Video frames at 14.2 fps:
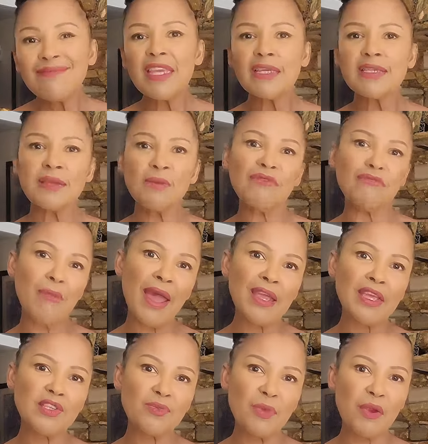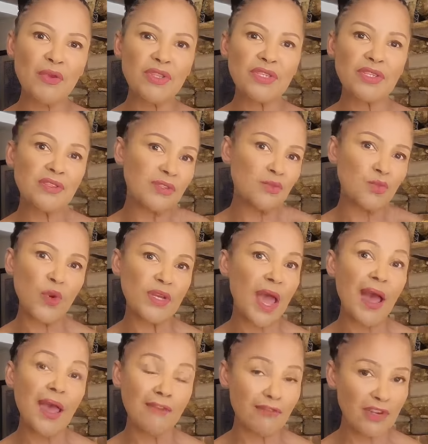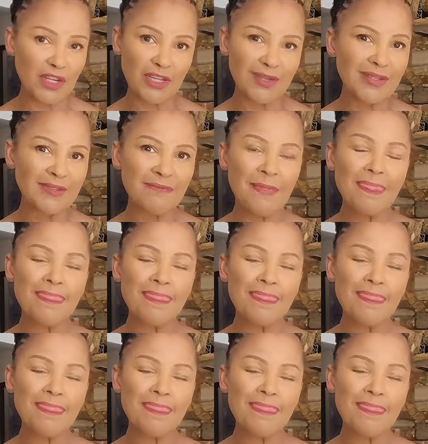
Here's some of my experiences and what I've learned.